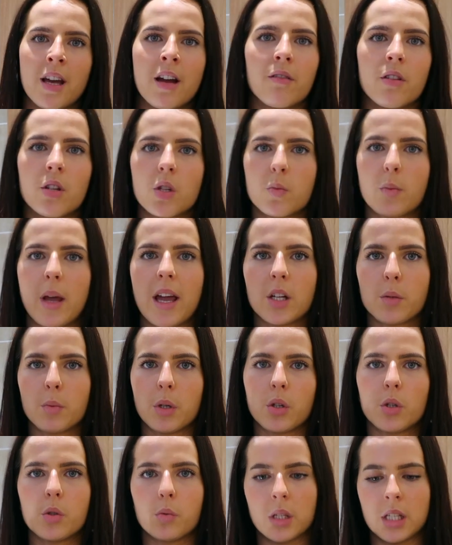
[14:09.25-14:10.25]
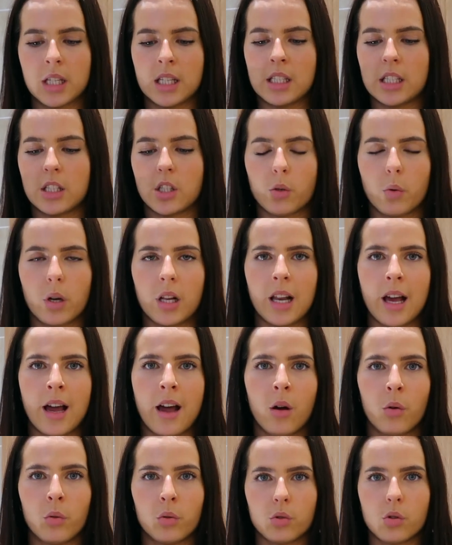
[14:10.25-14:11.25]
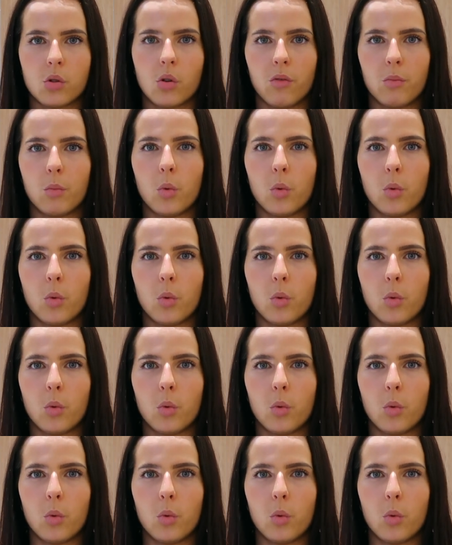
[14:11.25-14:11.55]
that respect because we needed to allow sort